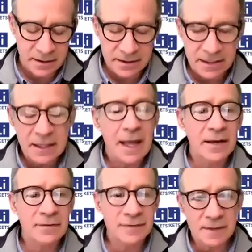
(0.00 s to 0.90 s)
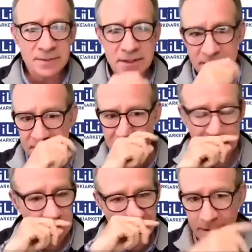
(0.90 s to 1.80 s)
decline of subsidies
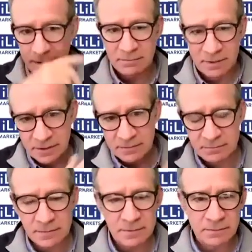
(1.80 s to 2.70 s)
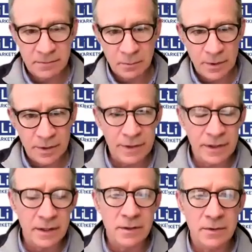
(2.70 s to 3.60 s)
with
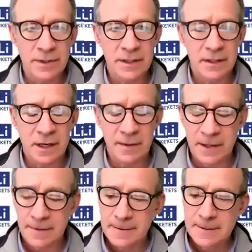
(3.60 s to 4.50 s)
the new year coming.